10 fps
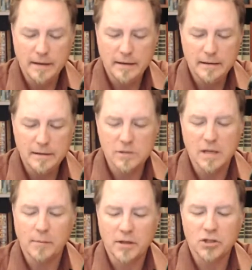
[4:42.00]
There's
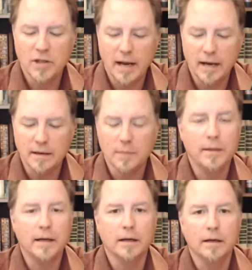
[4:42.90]
not much shade in a
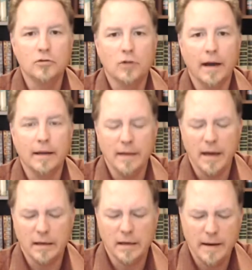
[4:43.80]
big, dry
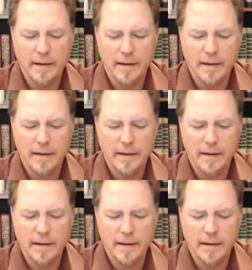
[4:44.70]
lake.